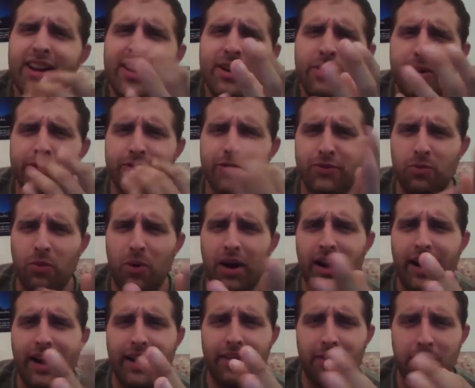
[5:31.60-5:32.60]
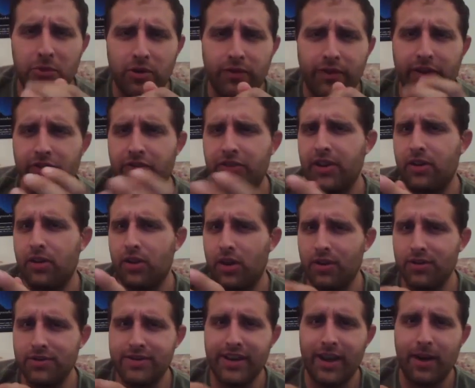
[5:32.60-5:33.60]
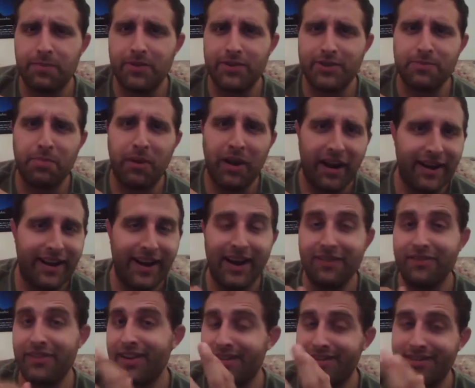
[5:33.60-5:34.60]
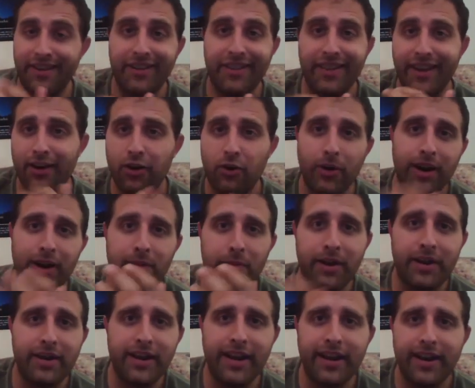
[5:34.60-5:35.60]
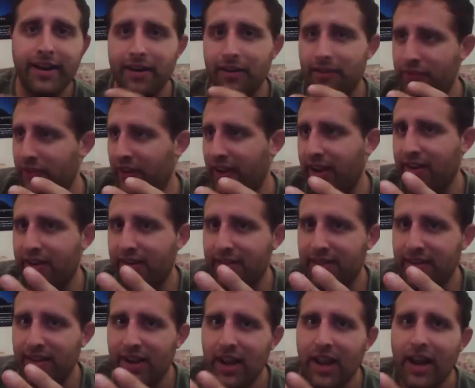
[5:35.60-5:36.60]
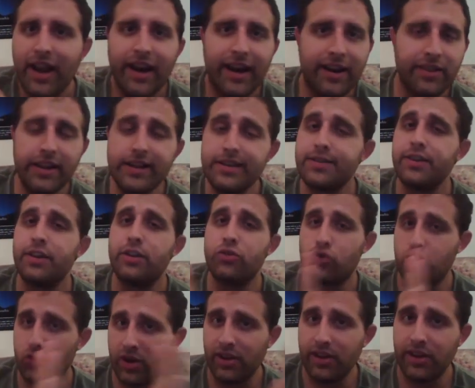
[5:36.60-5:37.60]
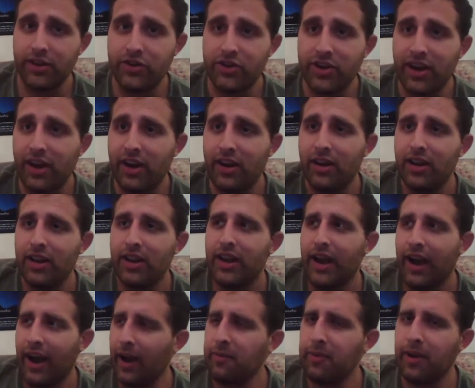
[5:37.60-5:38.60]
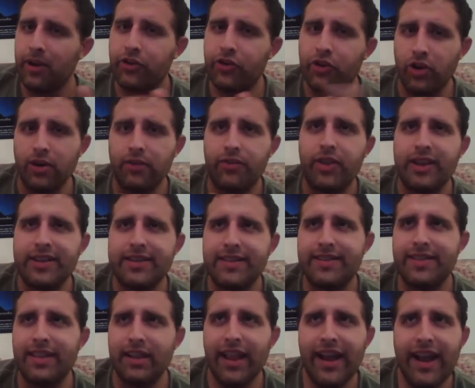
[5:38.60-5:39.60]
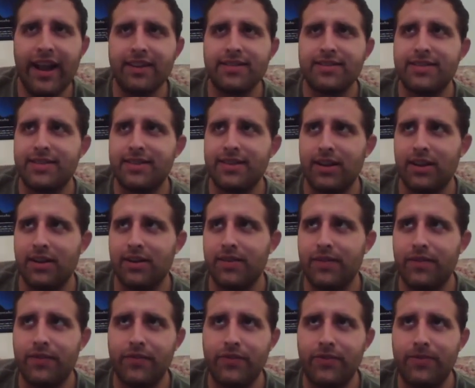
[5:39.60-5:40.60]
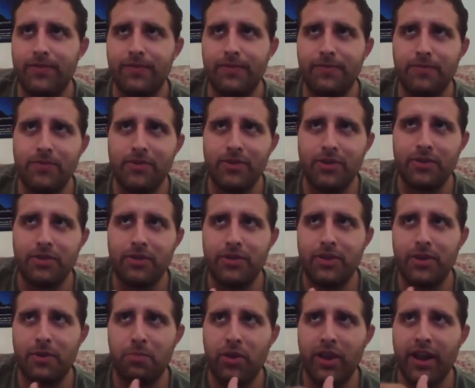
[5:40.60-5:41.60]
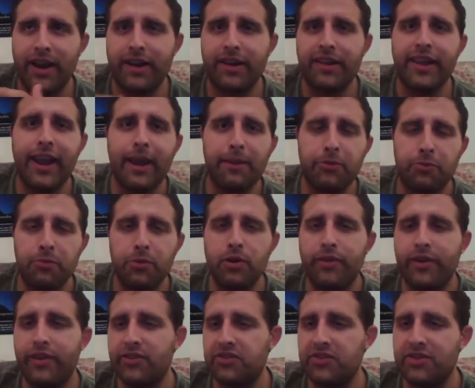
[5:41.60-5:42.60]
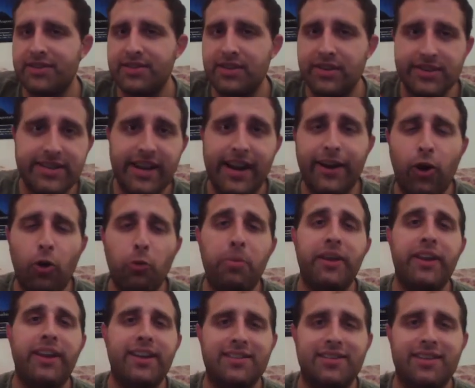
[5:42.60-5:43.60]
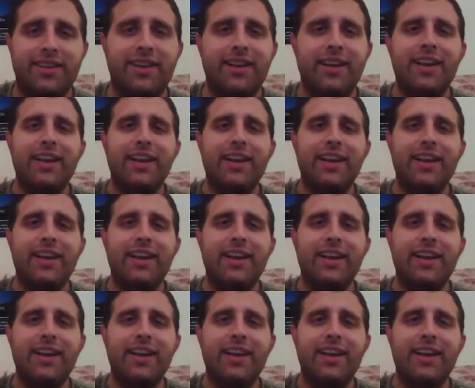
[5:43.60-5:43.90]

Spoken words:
which is why the movie still holds up despite, obviously, the incredibly dated effects. And this new trilogy, I'm not sure if this is the last of the Planet of the Apes movies in the series. I hope it isn't.